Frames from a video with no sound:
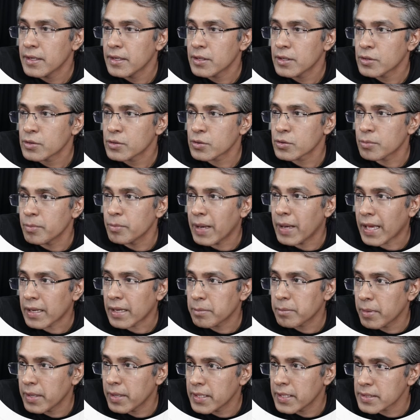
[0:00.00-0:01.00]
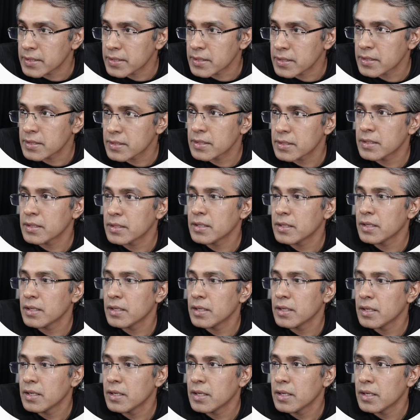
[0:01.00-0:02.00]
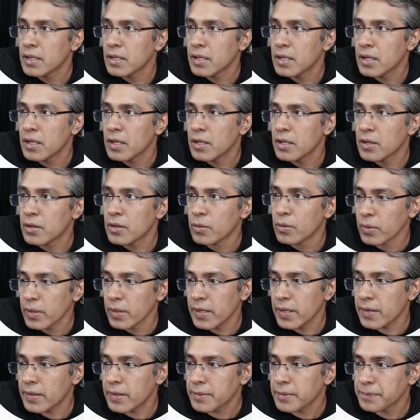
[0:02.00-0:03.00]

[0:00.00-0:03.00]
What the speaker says: So black plays rook here.